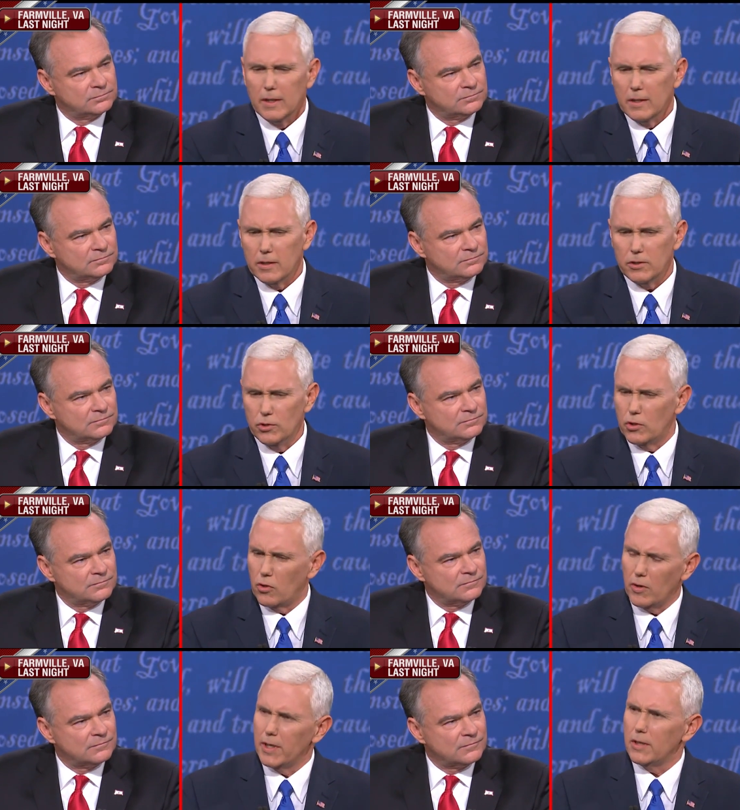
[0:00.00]
Speaker 1: uh,
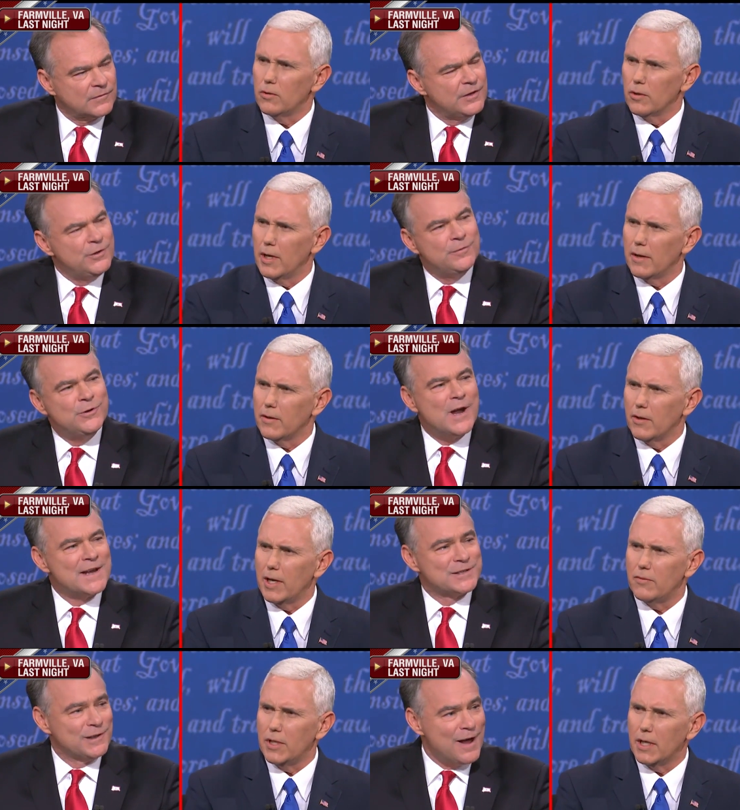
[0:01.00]
Ukraine or now you, you their
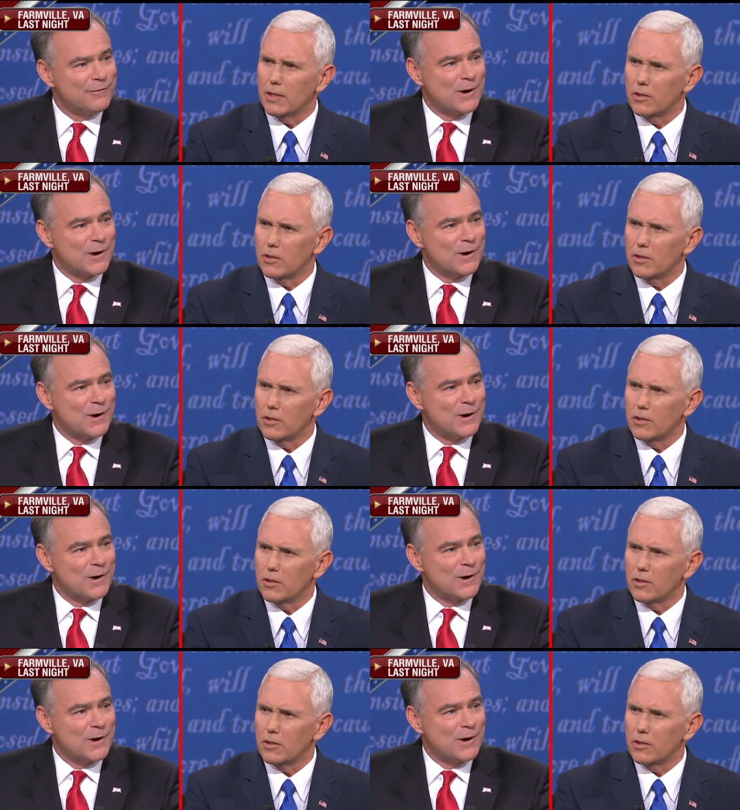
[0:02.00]
heavy-handed